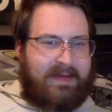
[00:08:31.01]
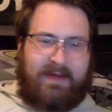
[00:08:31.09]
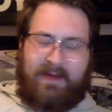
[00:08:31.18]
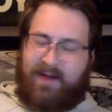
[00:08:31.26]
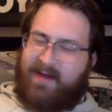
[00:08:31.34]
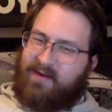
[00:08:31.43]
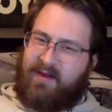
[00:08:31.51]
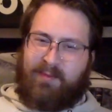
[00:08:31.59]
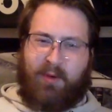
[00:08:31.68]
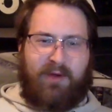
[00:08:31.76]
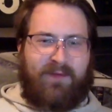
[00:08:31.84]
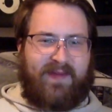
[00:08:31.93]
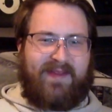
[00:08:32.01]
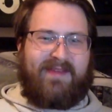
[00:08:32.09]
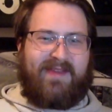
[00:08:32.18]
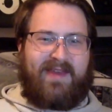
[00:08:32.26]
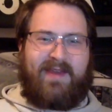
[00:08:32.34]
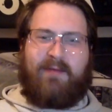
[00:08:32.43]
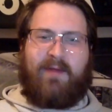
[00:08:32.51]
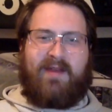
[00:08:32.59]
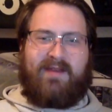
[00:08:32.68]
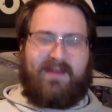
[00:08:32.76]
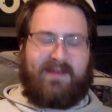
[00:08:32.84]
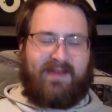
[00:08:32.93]
it's perfect as the heat
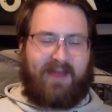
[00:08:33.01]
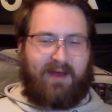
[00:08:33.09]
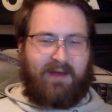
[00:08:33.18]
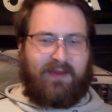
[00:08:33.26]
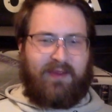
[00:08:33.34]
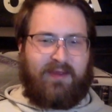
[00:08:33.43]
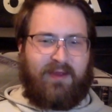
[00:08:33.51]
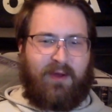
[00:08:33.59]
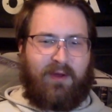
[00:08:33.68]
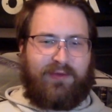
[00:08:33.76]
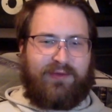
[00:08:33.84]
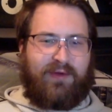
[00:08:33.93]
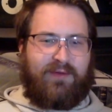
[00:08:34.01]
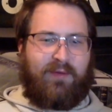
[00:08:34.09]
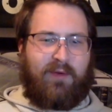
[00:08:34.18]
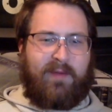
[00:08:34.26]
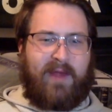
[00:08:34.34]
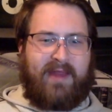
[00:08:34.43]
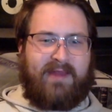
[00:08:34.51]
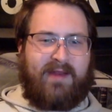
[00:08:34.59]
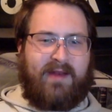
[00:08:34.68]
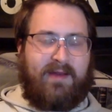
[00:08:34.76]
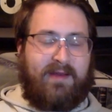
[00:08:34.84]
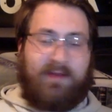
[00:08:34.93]
racing style and the all-star format that
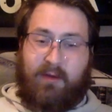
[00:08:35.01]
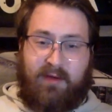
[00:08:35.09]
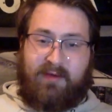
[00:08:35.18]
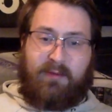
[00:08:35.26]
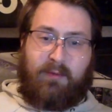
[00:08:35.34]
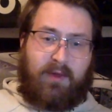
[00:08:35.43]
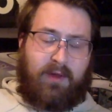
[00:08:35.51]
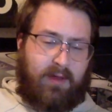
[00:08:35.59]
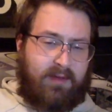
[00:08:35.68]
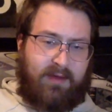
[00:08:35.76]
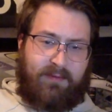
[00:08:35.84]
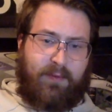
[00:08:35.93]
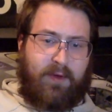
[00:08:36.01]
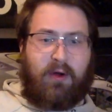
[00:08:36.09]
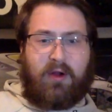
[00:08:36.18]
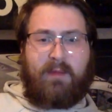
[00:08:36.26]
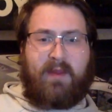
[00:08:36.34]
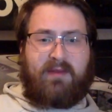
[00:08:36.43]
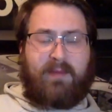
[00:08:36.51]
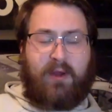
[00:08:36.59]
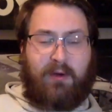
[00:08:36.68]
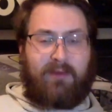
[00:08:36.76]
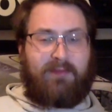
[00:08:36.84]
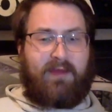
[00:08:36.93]
it is. There is definitely an argument to be
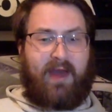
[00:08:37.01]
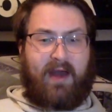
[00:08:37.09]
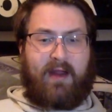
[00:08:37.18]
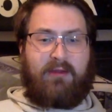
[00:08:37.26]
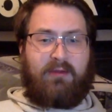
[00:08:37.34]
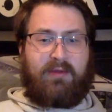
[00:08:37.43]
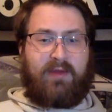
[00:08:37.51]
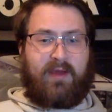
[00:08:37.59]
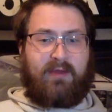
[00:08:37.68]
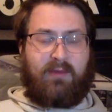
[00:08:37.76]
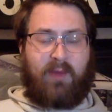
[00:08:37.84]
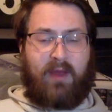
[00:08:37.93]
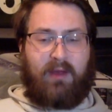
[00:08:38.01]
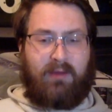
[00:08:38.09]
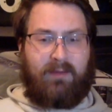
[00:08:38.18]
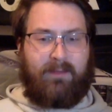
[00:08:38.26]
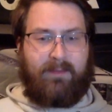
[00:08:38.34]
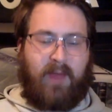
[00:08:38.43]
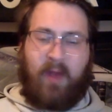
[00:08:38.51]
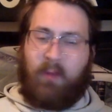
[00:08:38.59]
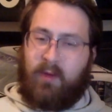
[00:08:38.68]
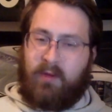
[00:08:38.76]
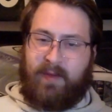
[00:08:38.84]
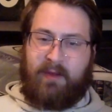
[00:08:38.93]
heard for that, I do think, as well. I
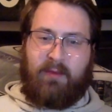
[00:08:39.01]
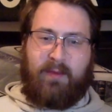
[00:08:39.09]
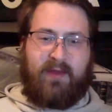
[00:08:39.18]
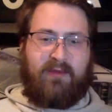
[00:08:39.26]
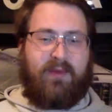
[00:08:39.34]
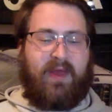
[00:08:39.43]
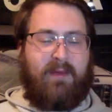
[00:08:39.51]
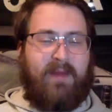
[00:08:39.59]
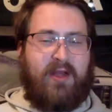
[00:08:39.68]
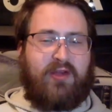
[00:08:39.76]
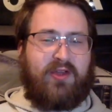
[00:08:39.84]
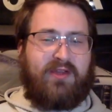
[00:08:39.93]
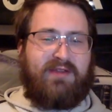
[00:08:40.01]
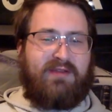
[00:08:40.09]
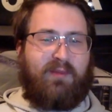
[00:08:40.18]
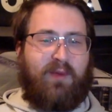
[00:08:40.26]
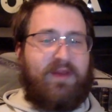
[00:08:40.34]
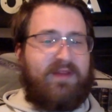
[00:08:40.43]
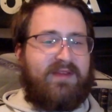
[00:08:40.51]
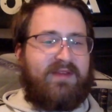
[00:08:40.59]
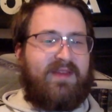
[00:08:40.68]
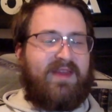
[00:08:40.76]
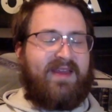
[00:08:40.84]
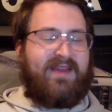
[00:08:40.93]
wouldn't be remiss without mentioning this was
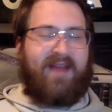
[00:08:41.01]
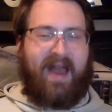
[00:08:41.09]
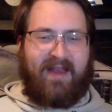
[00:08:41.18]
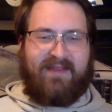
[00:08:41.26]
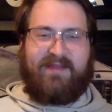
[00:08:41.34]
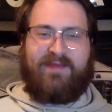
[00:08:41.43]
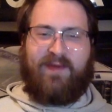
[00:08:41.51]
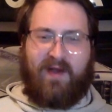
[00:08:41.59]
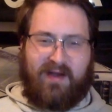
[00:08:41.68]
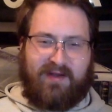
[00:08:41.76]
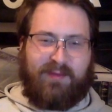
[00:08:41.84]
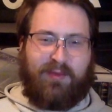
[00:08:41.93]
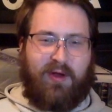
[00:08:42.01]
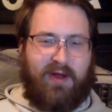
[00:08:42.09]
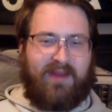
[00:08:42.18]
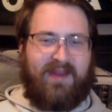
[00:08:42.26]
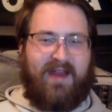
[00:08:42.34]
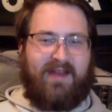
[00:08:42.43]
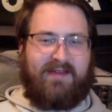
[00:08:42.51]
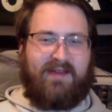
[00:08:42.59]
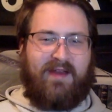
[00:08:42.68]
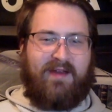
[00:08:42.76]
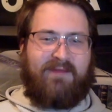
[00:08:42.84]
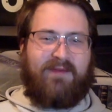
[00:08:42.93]
the last Fox broadcast
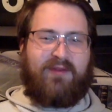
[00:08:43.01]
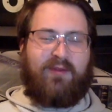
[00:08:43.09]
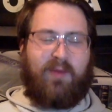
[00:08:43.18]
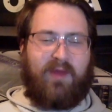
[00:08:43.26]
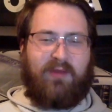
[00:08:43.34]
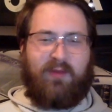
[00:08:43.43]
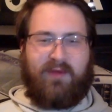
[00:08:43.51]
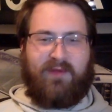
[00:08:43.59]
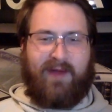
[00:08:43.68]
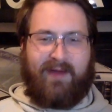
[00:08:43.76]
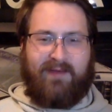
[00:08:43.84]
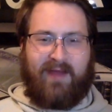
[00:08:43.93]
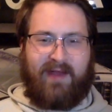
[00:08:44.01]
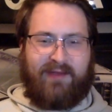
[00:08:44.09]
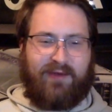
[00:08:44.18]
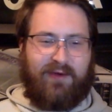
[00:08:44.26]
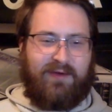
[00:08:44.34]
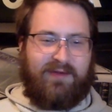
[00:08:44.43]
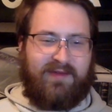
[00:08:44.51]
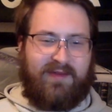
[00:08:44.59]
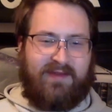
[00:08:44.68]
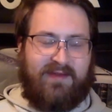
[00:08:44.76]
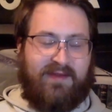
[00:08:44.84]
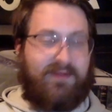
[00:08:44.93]
of the 2025 NASCAR
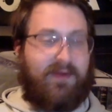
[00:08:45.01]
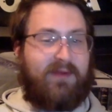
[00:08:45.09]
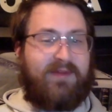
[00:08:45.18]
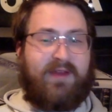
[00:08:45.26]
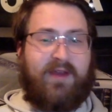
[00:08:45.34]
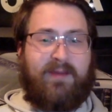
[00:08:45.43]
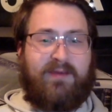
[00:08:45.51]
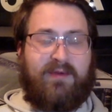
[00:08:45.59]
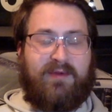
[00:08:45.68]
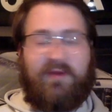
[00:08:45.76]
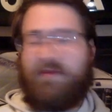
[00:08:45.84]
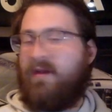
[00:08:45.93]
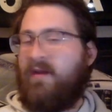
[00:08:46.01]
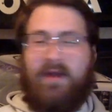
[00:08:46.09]
season as far as the Cup Series goes. Now,